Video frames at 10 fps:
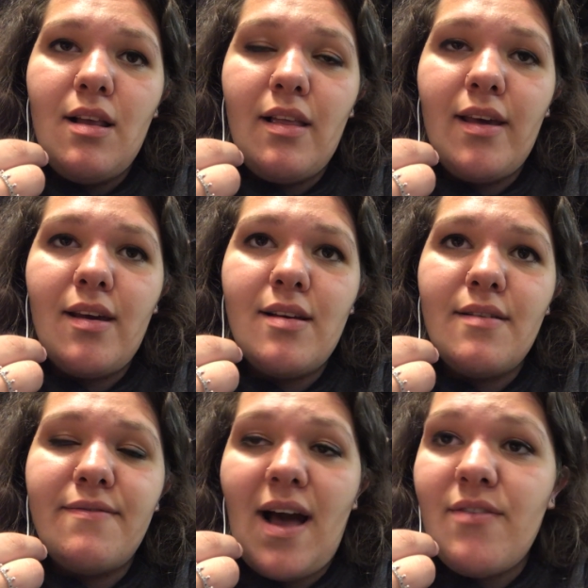like
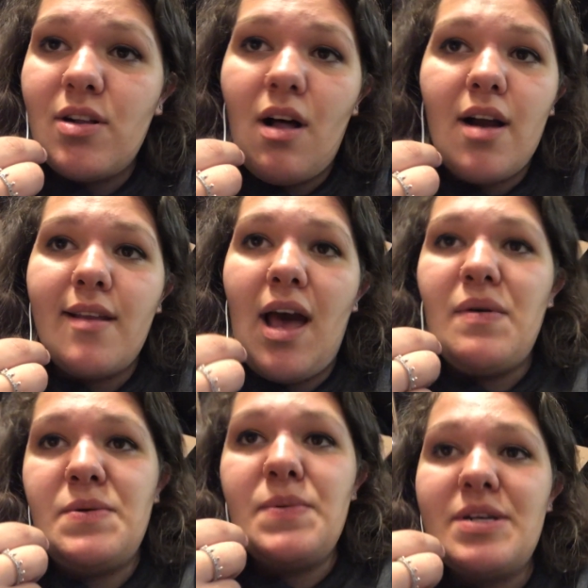5 o'clock now.
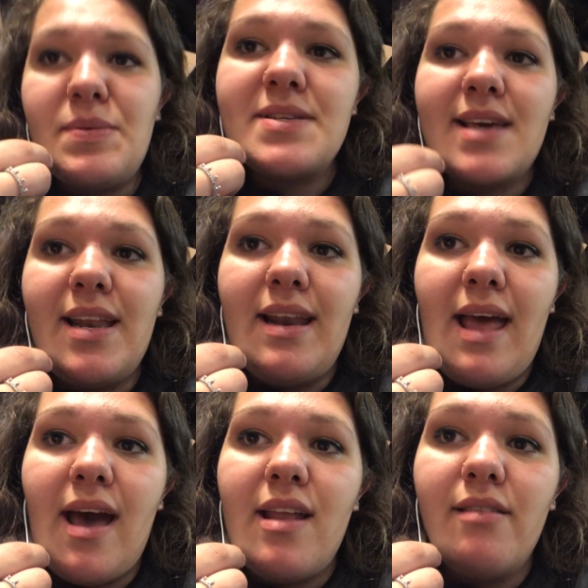We were supposed to get in
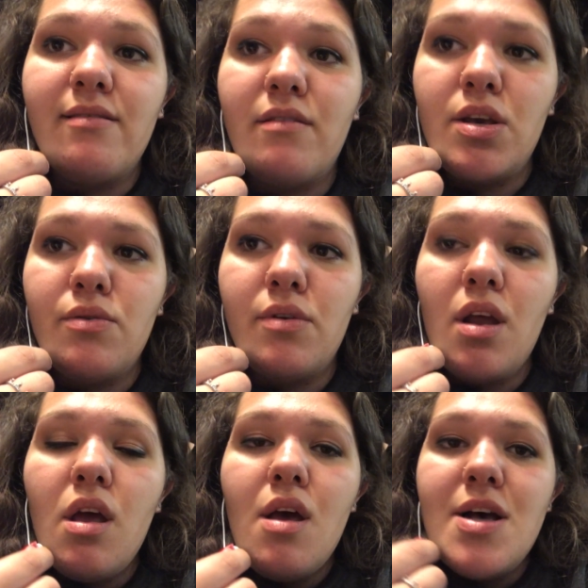at noon,
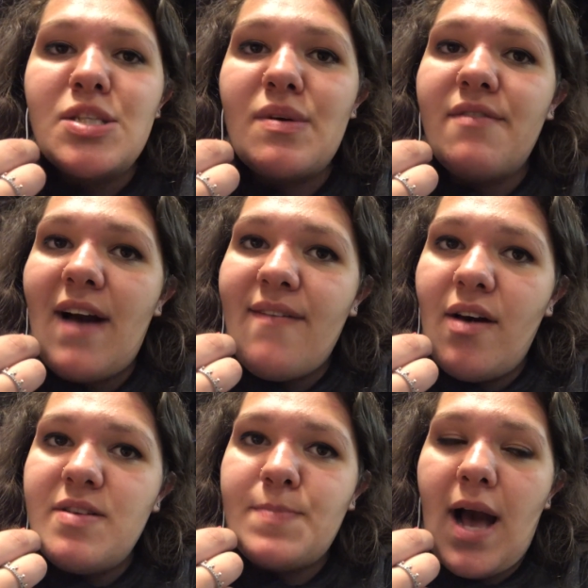so we're 5
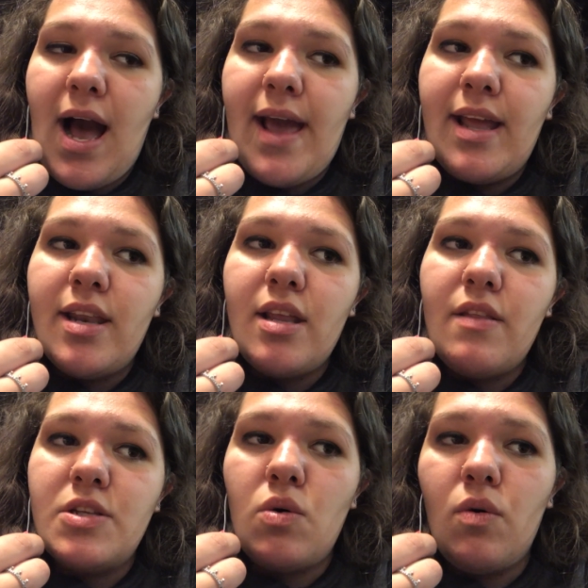hours behind.
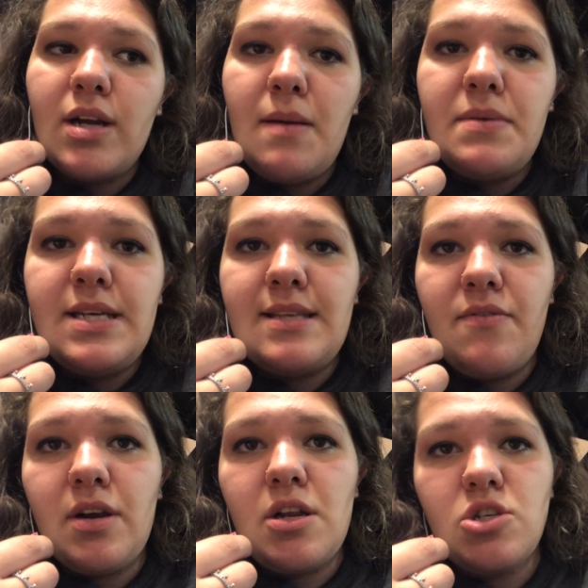The tour company said
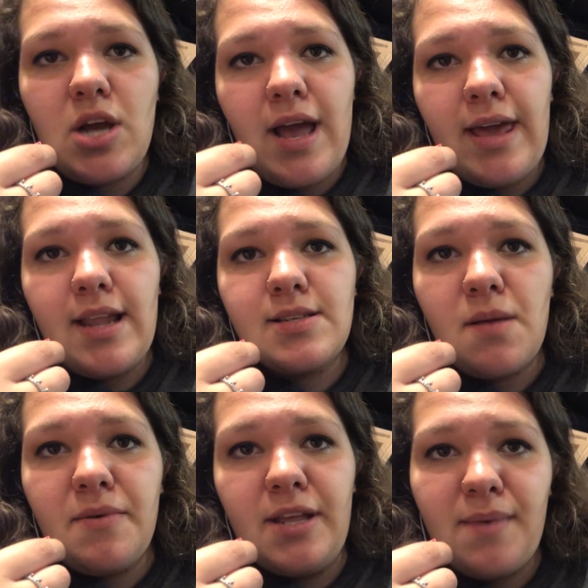they're going to try and get us our
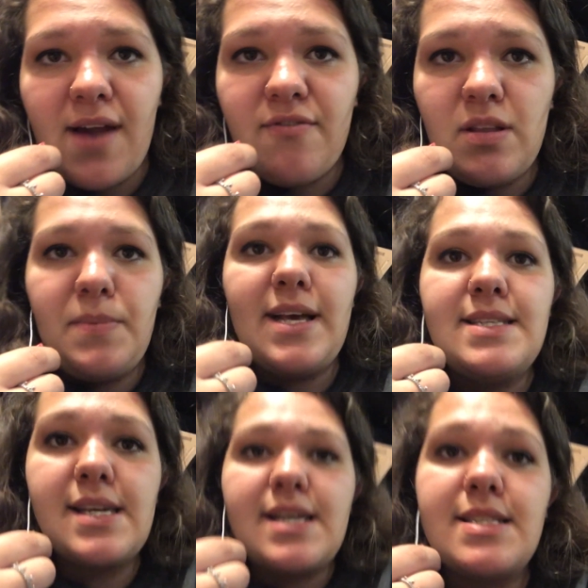money back for the plane
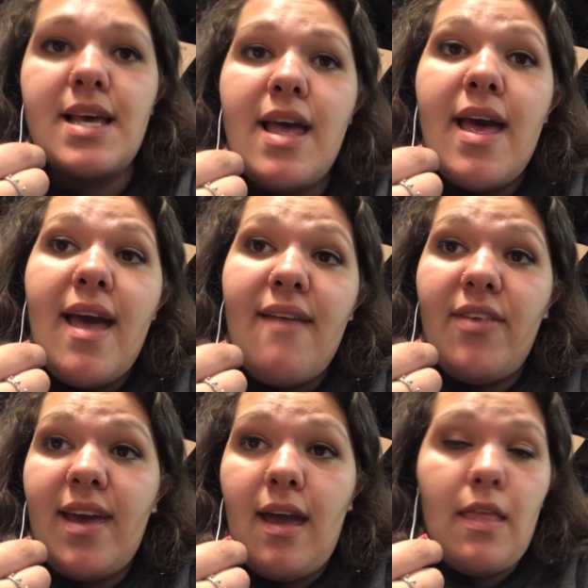tickets. If
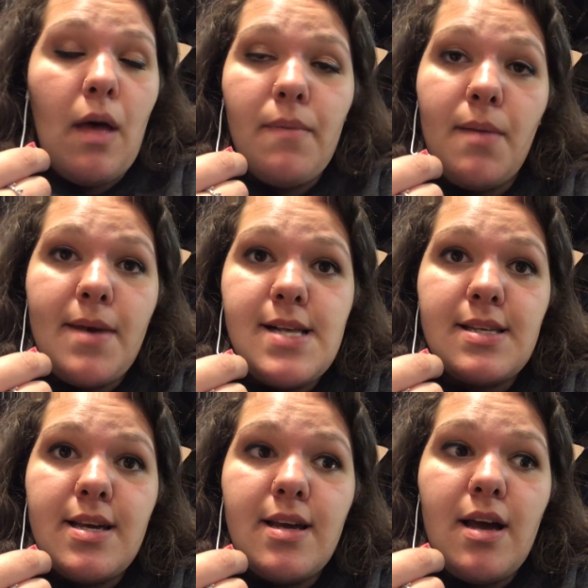they can, that'll be
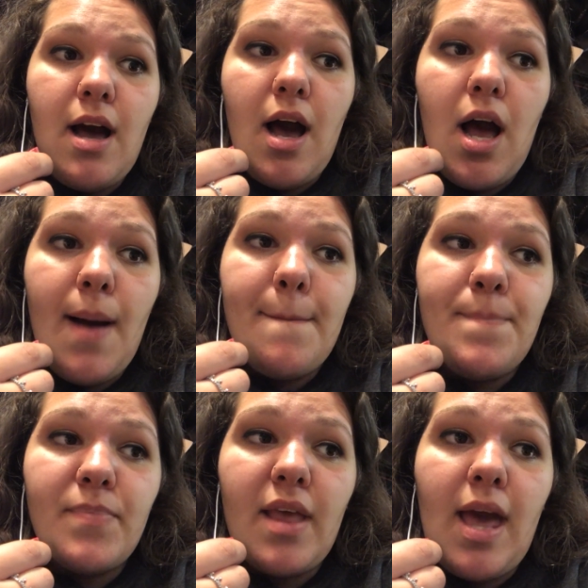amazing.
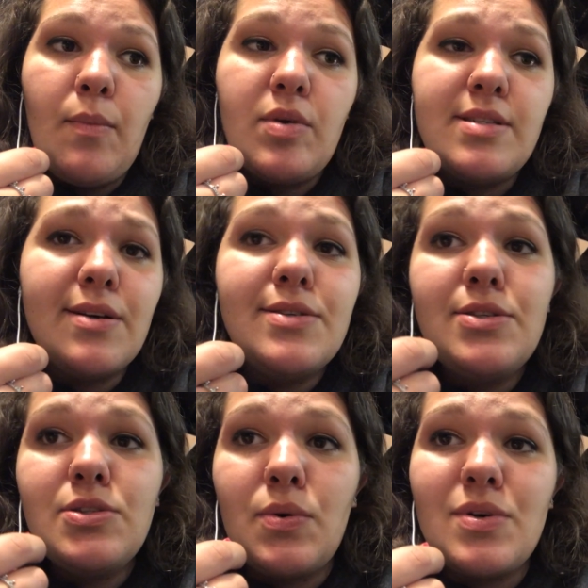And we're still going to
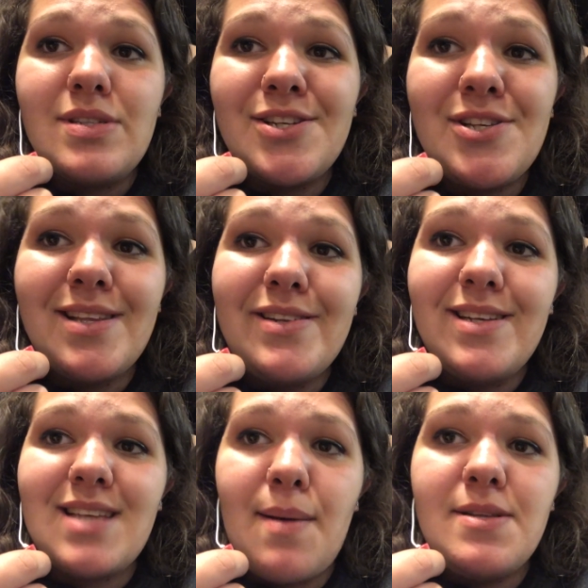do the tours. It's just a little
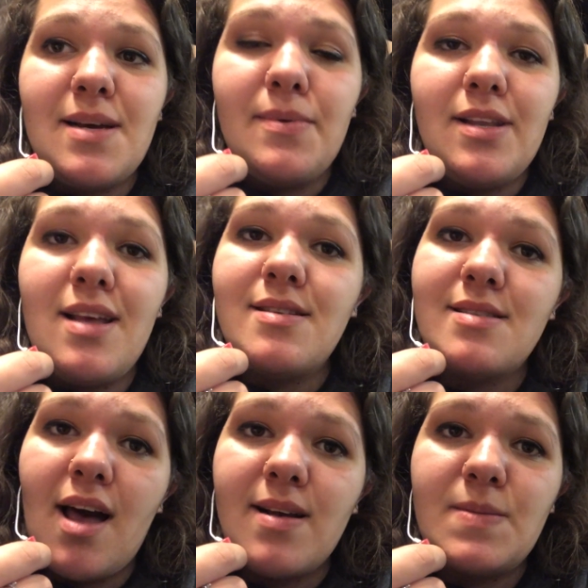less time in Dublin. It
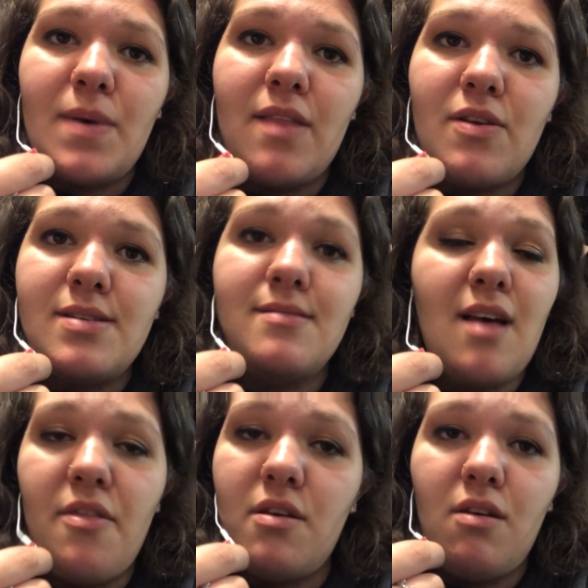sucks, but there's
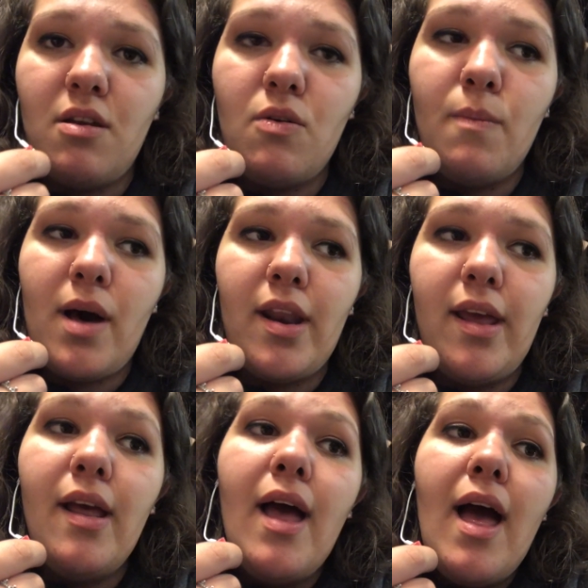nothing you can do about it.